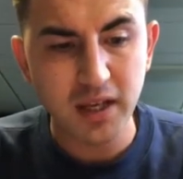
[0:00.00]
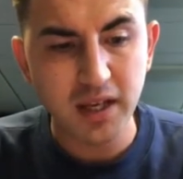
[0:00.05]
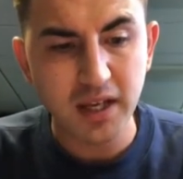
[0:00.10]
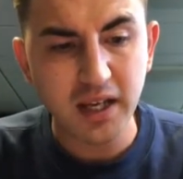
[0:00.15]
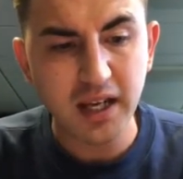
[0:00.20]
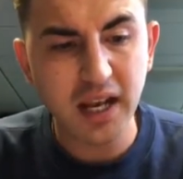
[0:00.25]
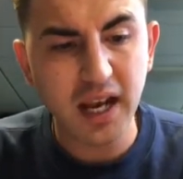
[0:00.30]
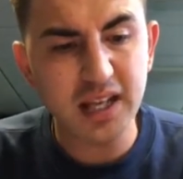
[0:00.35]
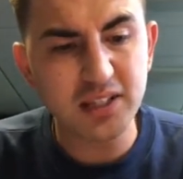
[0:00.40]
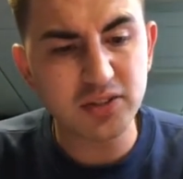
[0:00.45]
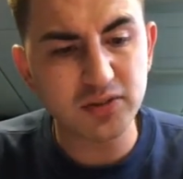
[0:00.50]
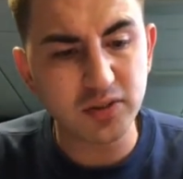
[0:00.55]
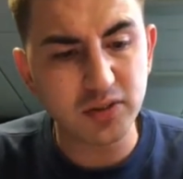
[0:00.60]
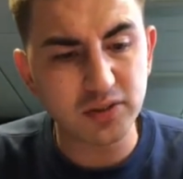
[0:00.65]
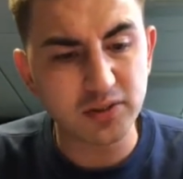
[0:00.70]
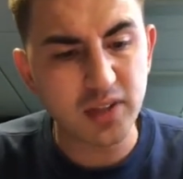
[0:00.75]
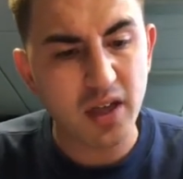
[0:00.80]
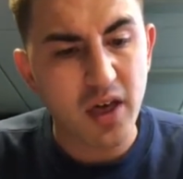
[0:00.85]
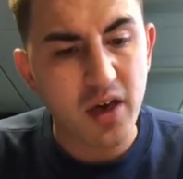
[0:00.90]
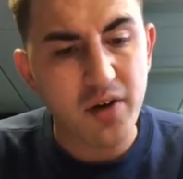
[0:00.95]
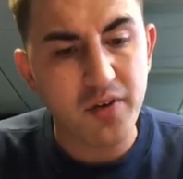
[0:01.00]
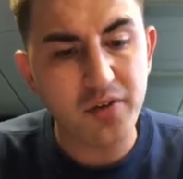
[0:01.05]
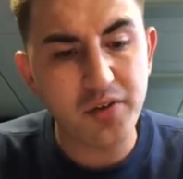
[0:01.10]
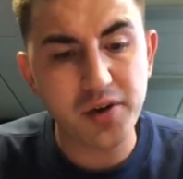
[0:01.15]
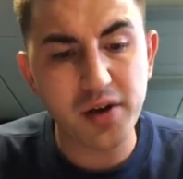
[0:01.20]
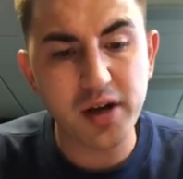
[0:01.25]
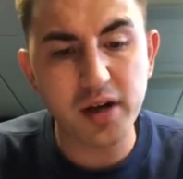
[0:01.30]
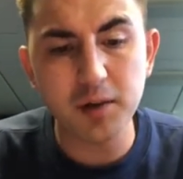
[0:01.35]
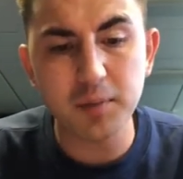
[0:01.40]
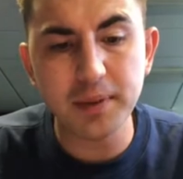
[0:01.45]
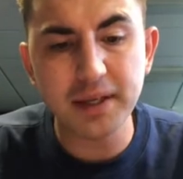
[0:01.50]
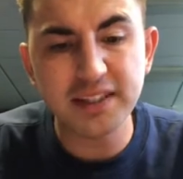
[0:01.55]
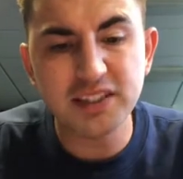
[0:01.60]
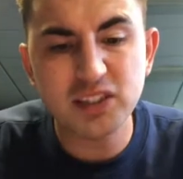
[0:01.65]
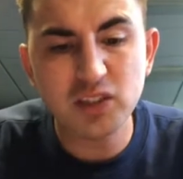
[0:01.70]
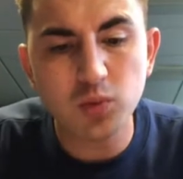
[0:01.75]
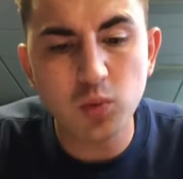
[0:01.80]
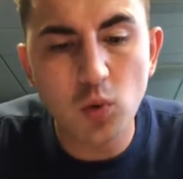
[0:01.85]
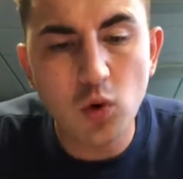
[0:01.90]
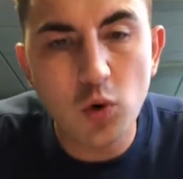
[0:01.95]
"Classrooms will be
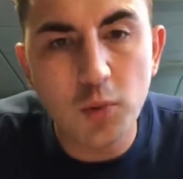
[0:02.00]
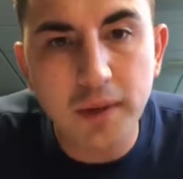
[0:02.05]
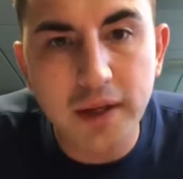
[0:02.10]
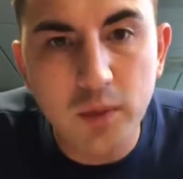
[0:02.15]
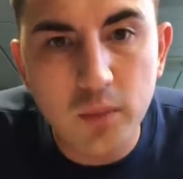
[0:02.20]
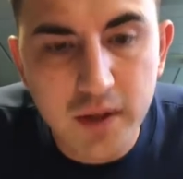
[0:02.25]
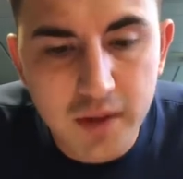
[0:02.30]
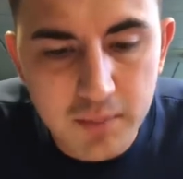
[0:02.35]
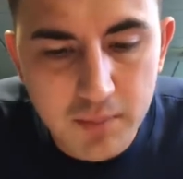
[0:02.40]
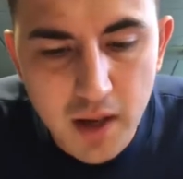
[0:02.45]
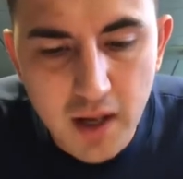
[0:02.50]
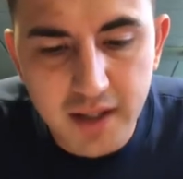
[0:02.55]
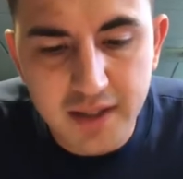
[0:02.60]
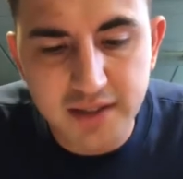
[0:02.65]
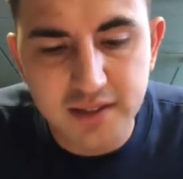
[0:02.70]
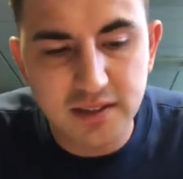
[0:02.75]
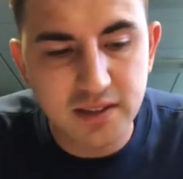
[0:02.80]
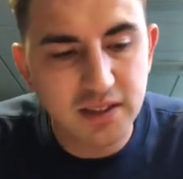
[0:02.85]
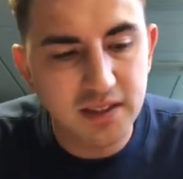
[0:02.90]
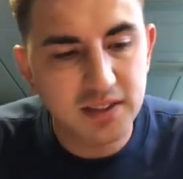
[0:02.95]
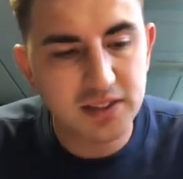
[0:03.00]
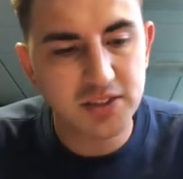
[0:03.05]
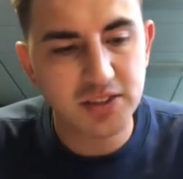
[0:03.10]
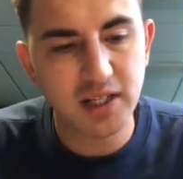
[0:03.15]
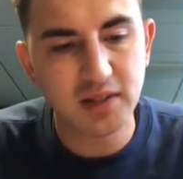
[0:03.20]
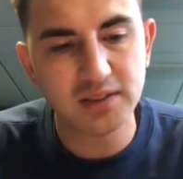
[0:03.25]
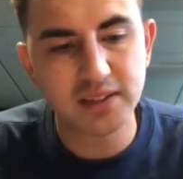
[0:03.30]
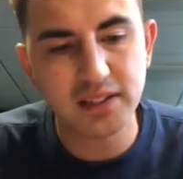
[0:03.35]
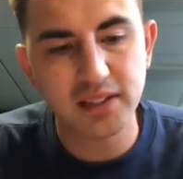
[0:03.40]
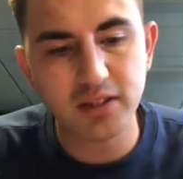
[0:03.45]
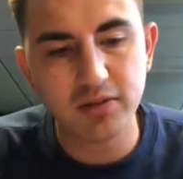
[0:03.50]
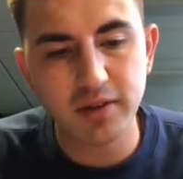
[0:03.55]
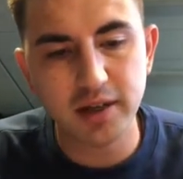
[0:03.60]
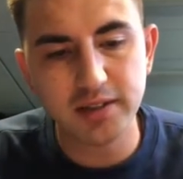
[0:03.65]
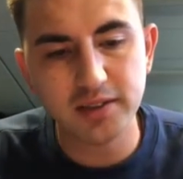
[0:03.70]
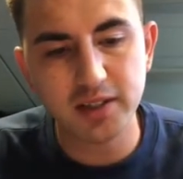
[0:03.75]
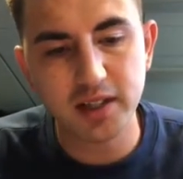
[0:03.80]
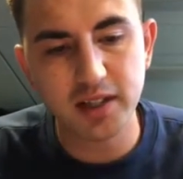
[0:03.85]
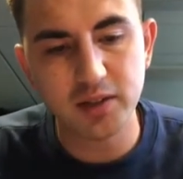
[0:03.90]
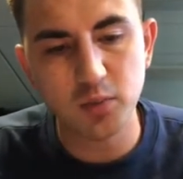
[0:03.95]
swarming with mice," shouted the
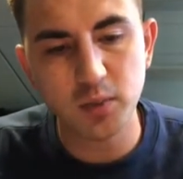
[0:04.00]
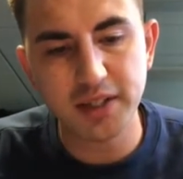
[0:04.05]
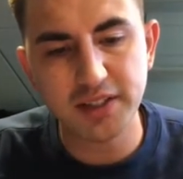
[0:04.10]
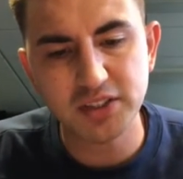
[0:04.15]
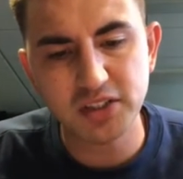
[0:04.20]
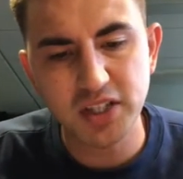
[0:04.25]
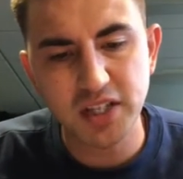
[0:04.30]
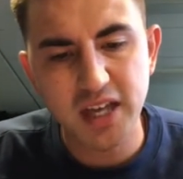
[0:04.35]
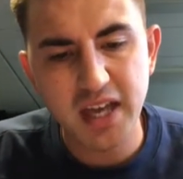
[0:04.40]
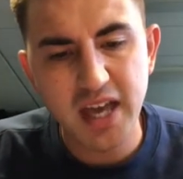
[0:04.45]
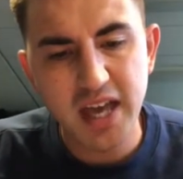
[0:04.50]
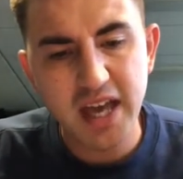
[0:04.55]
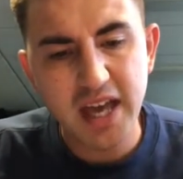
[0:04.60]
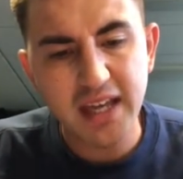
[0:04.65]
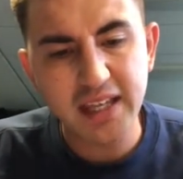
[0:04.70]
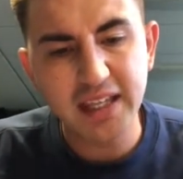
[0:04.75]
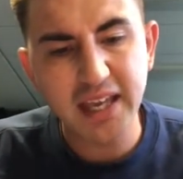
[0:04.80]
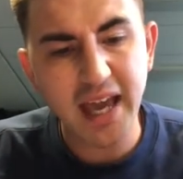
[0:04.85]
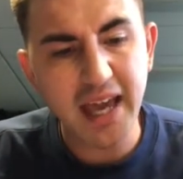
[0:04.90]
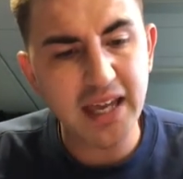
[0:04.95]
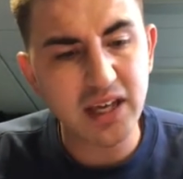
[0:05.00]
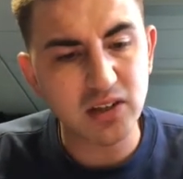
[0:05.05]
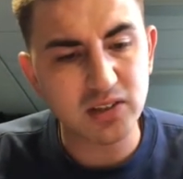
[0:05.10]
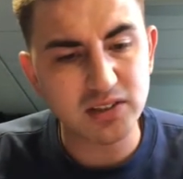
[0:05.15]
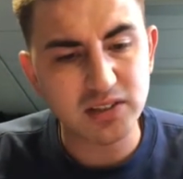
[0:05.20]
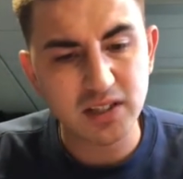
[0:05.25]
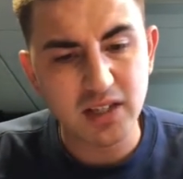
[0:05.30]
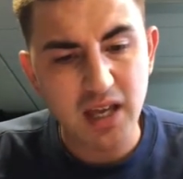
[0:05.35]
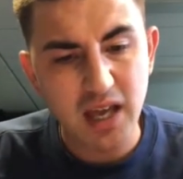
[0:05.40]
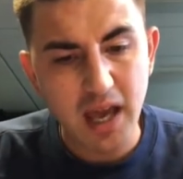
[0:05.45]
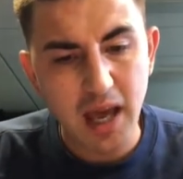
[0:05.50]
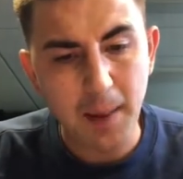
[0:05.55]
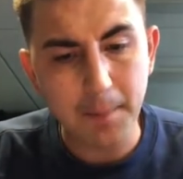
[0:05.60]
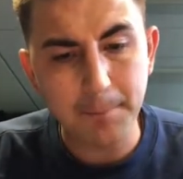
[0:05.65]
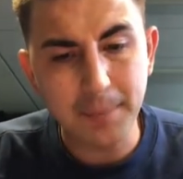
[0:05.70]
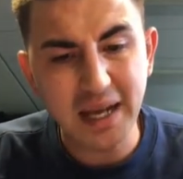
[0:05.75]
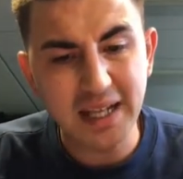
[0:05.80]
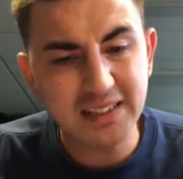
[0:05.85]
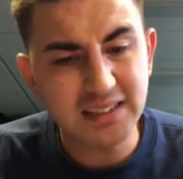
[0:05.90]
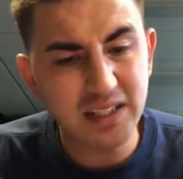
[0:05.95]
Grand High Witch. "Chaos and
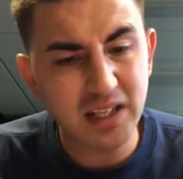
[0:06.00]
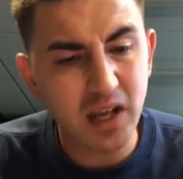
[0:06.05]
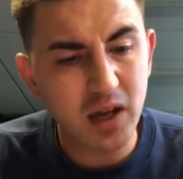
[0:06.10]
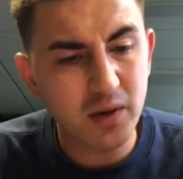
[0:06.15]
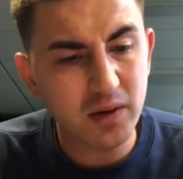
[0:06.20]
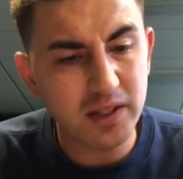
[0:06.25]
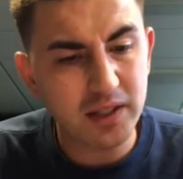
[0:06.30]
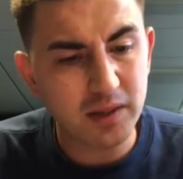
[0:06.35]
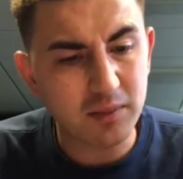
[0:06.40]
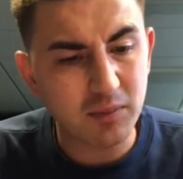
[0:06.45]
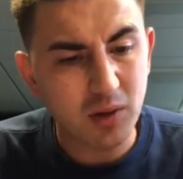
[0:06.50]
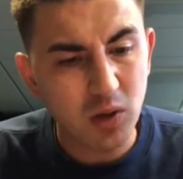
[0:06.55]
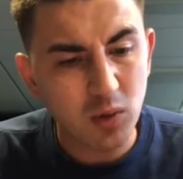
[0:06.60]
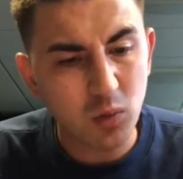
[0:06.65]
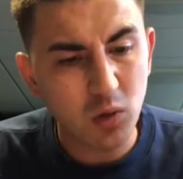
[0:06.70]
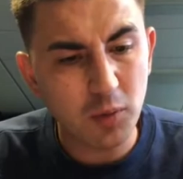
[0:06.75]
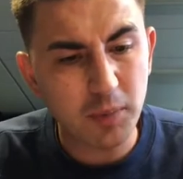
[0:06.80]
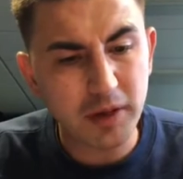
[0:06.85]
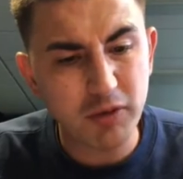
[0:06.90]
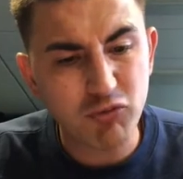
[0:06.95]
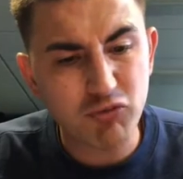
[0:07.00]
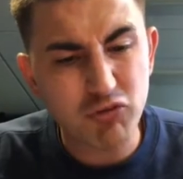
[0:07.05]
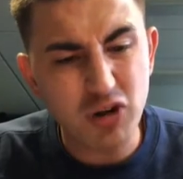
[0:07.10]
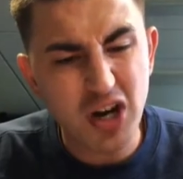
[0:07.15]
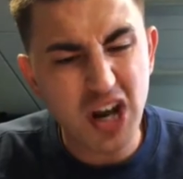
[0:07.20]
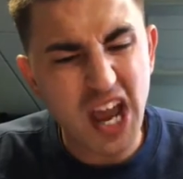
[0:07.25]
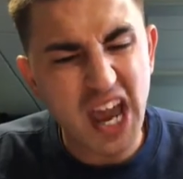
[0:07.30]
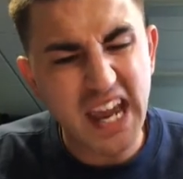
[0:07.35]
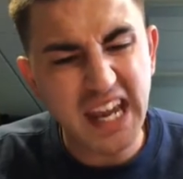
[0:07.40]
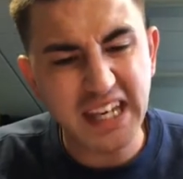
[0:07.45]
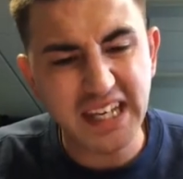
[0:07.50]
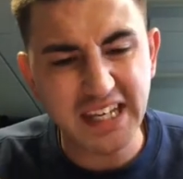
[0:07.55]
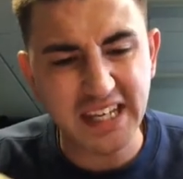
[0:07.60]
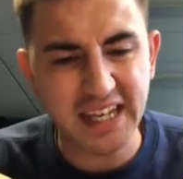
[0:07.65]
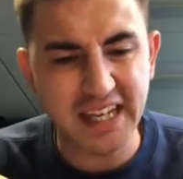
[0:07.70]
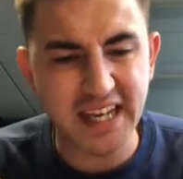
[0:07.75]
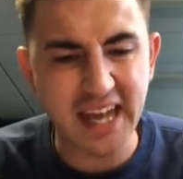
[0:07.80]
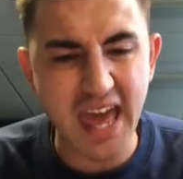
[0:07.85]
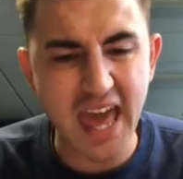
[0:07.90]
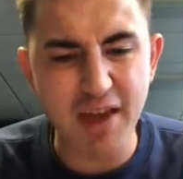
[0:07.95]
pandemonium will be reigning
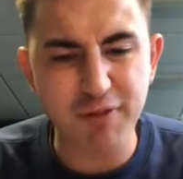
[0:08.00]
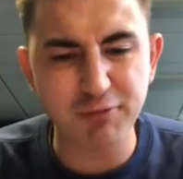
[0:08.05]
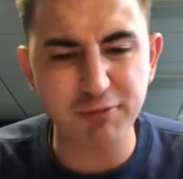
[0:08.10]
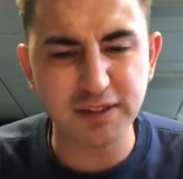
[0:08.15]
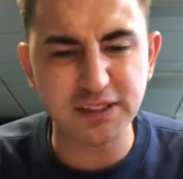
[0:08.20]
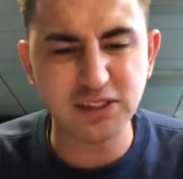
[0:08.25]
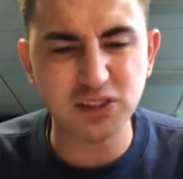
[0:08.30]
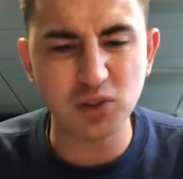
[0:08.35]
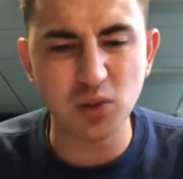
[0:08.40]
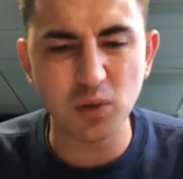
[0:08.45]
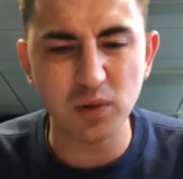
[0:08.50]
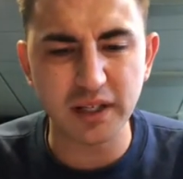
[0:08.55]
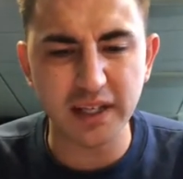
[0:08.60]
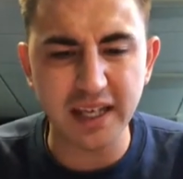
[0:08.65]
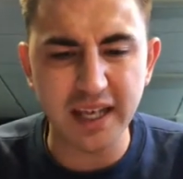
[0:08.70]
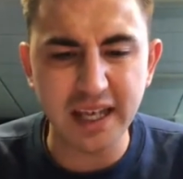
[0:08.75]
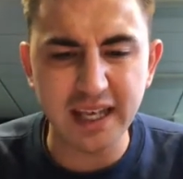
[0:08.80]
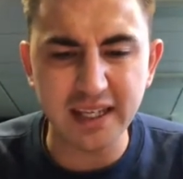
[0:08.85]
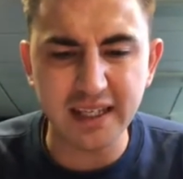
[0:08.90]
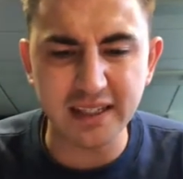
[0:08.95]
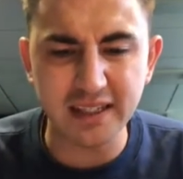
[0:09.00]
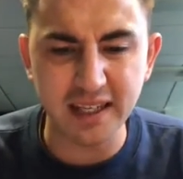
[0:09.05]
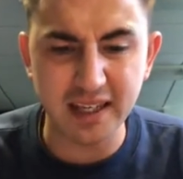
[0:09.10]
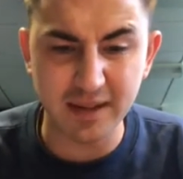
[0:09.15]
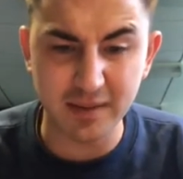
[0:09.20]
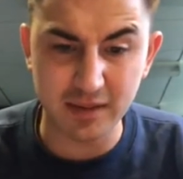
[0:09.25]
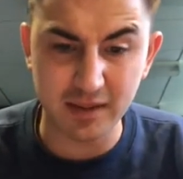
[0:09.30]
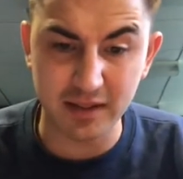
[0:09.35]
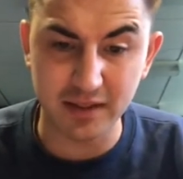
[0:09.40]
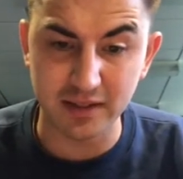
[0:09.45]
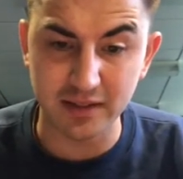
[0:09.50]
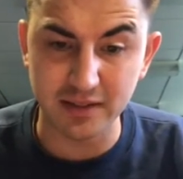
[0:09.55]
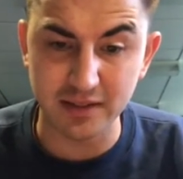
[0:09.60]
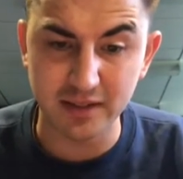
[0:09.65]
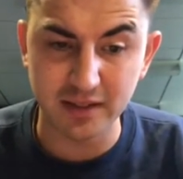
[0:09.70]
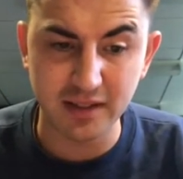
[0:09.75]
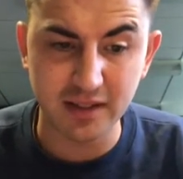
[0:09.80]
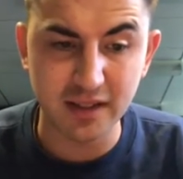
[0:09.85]
in every school in England.